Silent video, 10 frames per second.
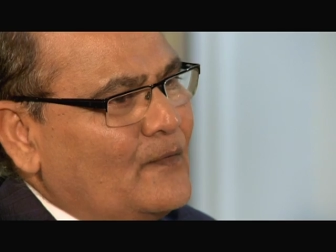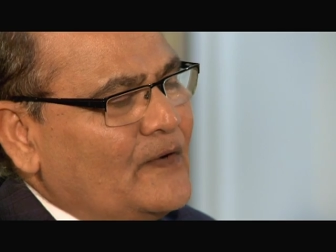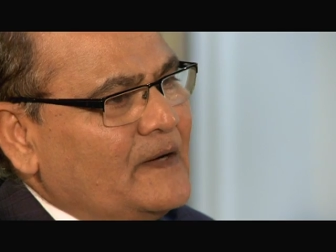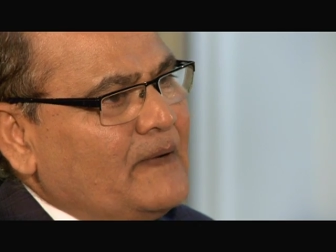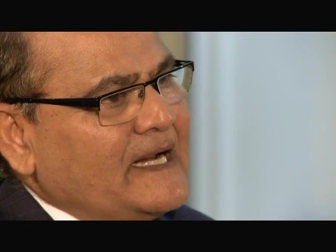
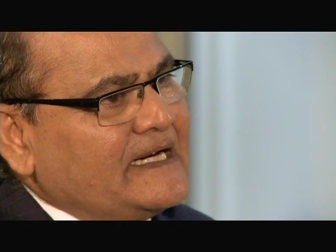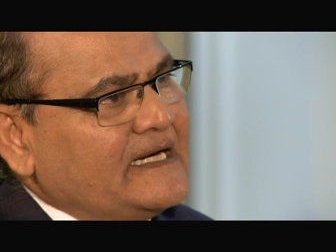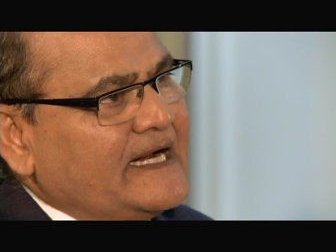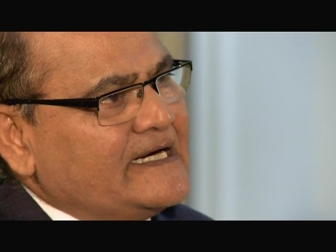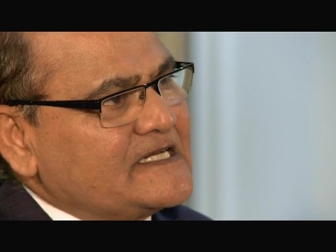Way back
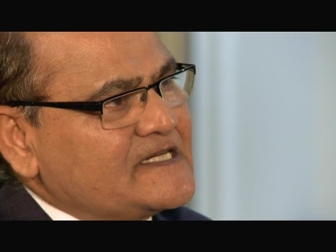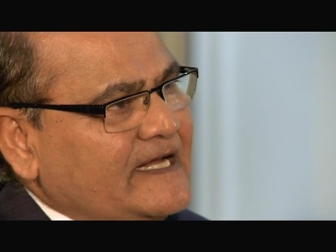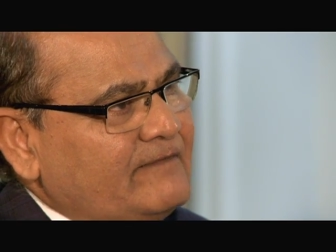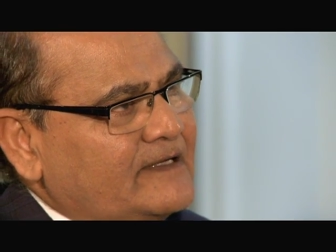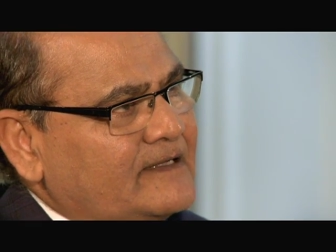in
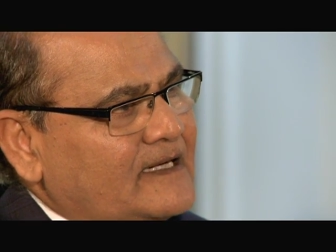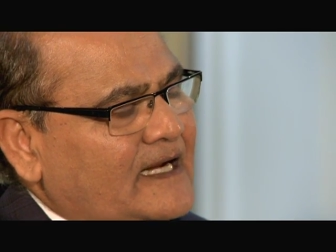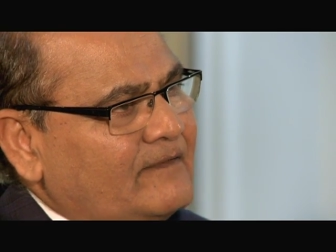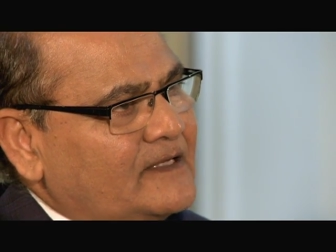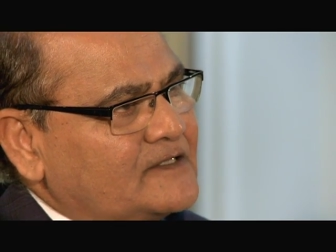97,
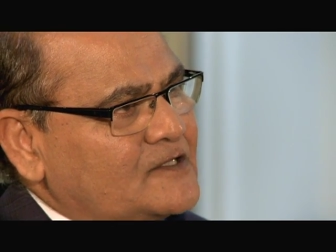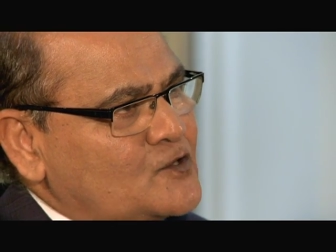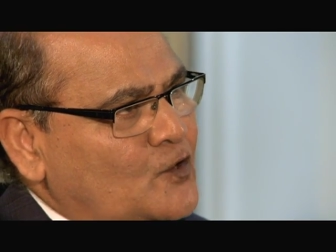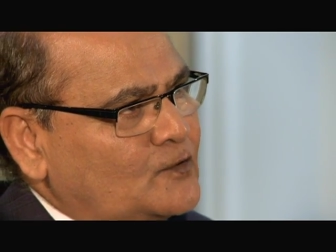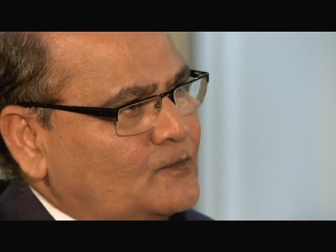I was
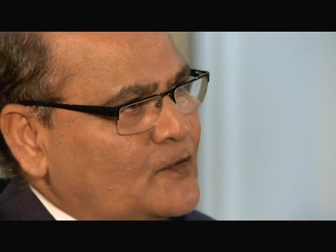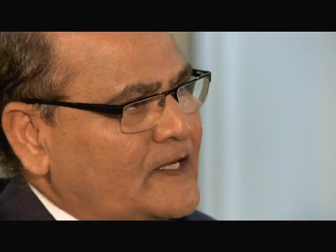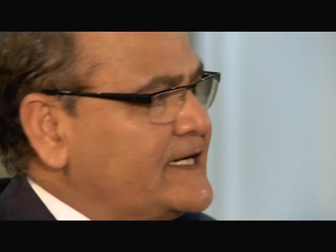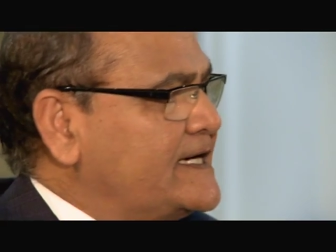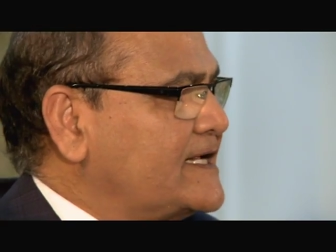in Jodhpur
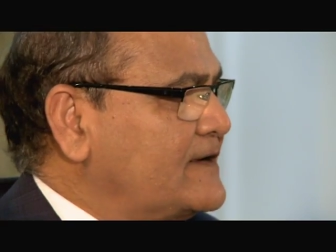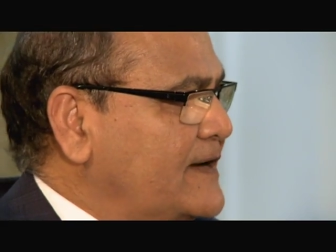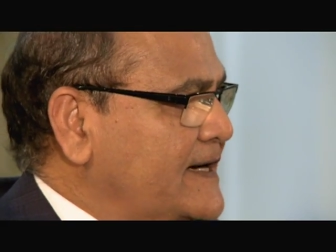attending a